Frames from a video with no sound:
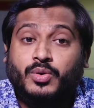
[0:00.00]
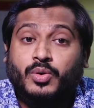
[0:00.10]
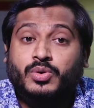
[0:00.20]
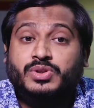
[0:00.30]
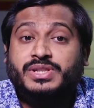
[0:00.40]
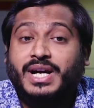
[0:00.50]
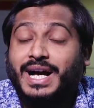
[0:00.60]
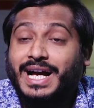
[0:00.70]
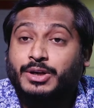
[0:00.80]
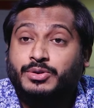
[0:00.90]
gold,
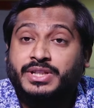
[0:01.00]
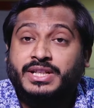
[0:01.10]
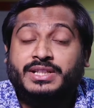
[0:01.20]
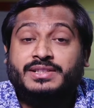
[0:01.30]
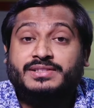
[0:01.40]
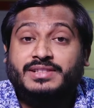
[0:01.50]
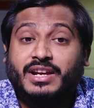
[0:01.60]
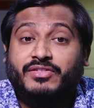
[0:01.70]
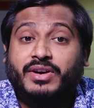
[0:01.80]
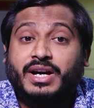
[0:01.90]
iodine,
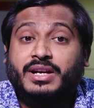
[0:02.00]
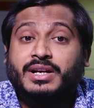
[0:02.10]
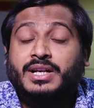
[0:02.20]
sulfur,